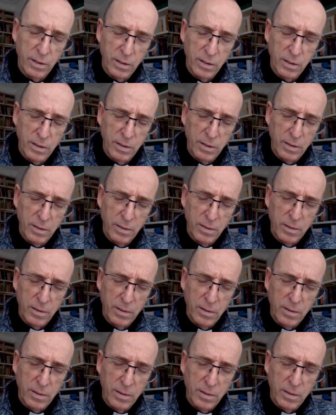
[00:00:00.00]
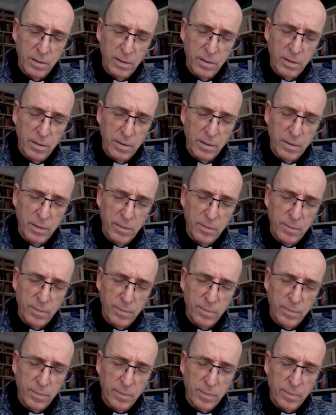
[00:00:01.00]

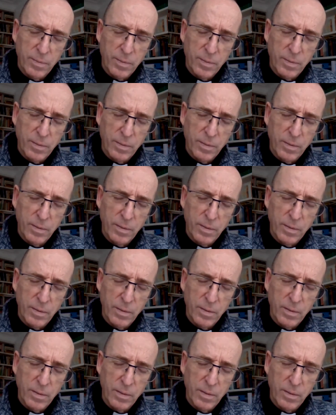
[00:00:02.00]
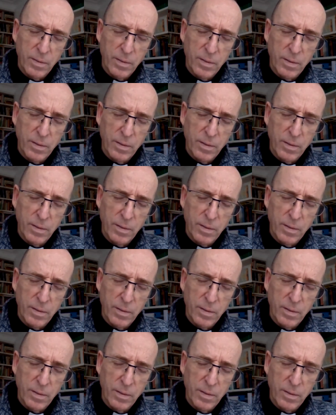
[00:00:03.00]
(no one is talking)